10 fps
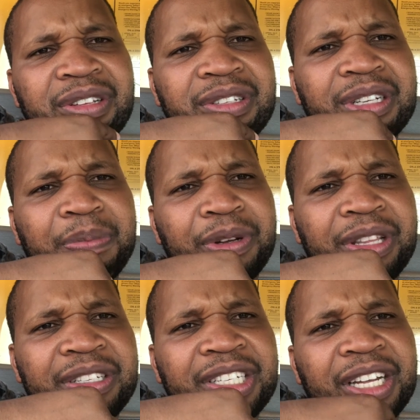support
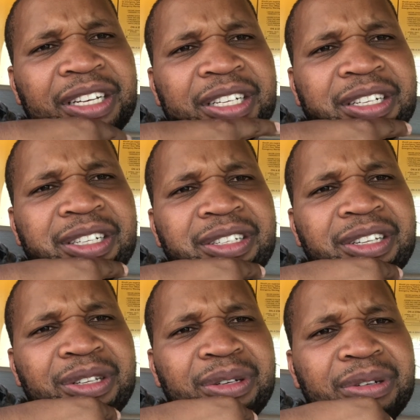the channel,
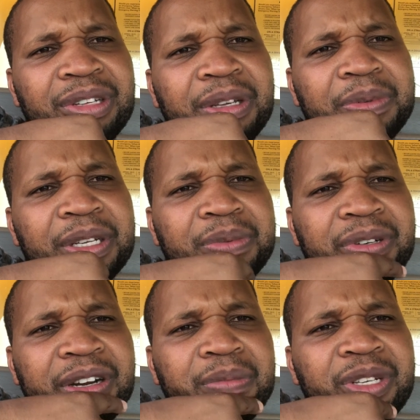you know, keep
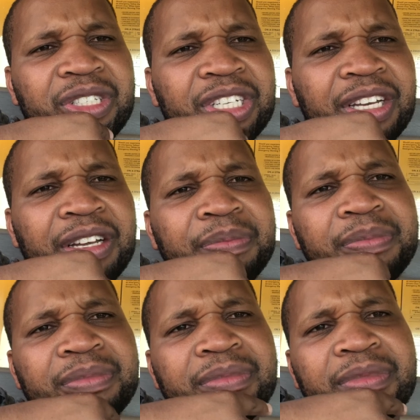subscribing, share,
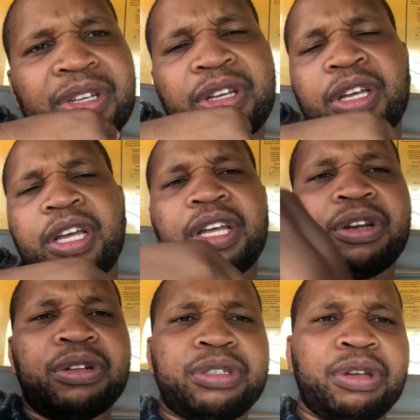
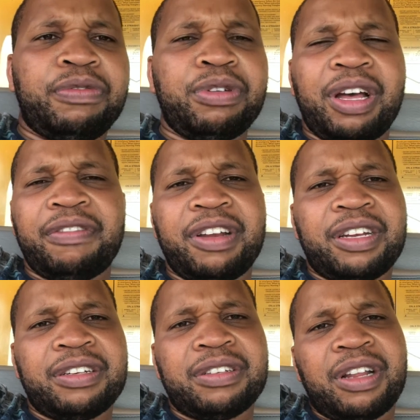and also if you have a
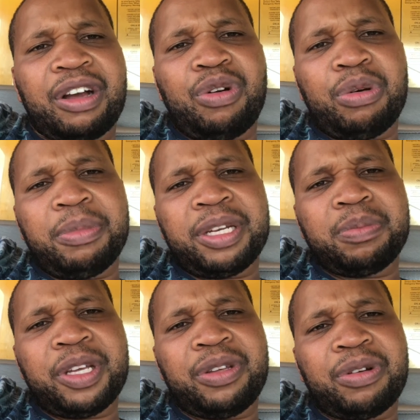
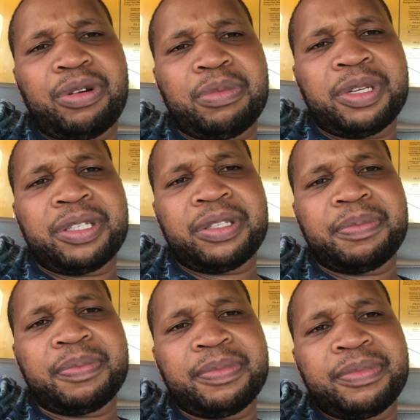comment, make your comments.
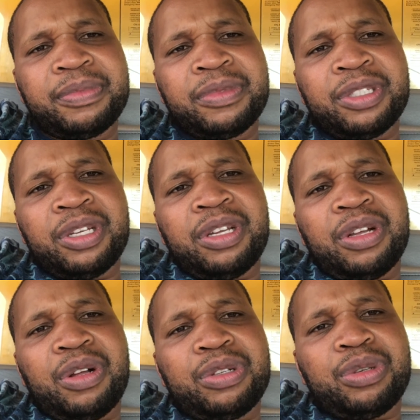
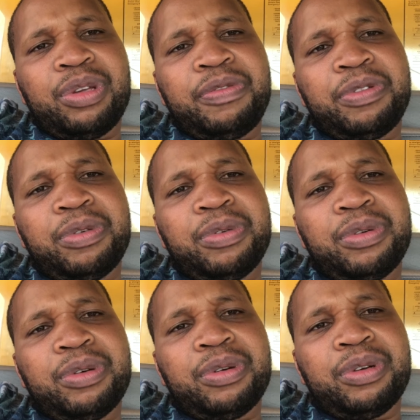Also, if you,
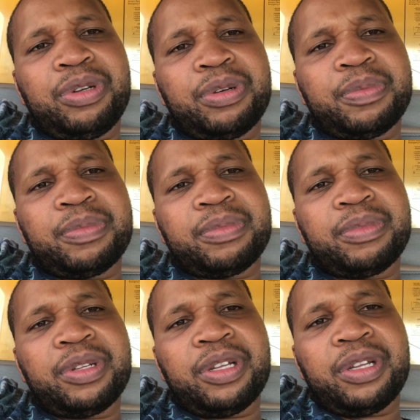you know,
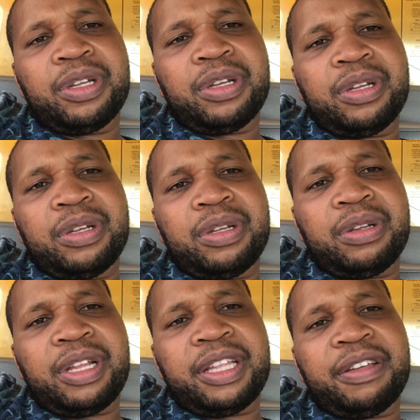
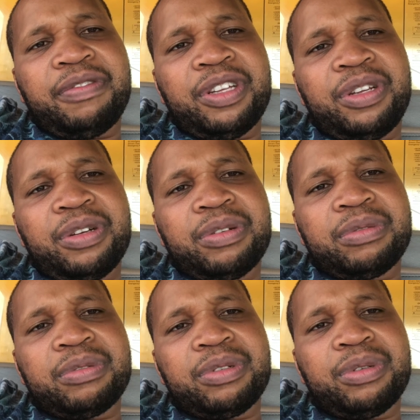like the video,
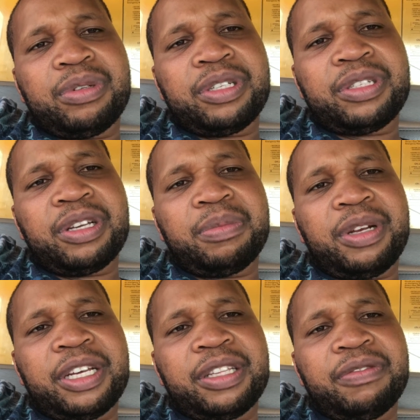do the same,
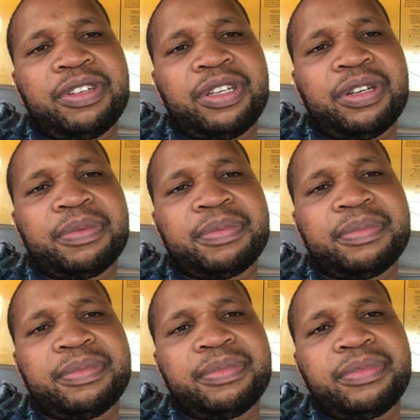like the video.
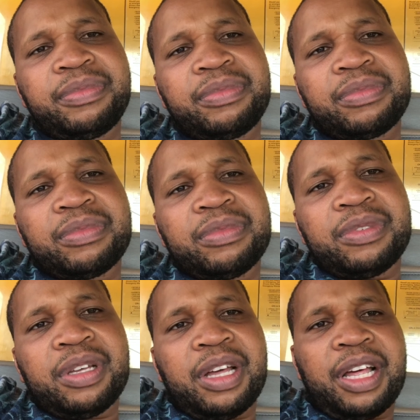
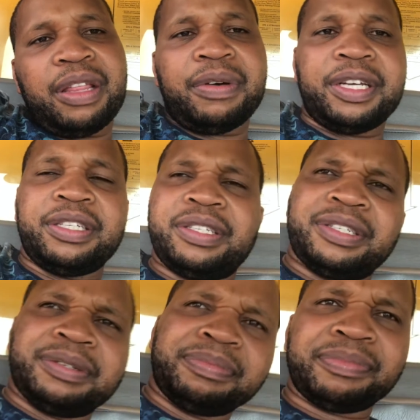
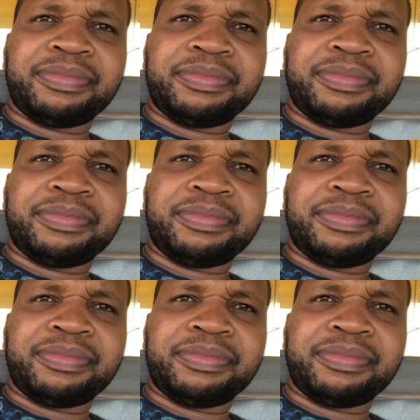Otherwise,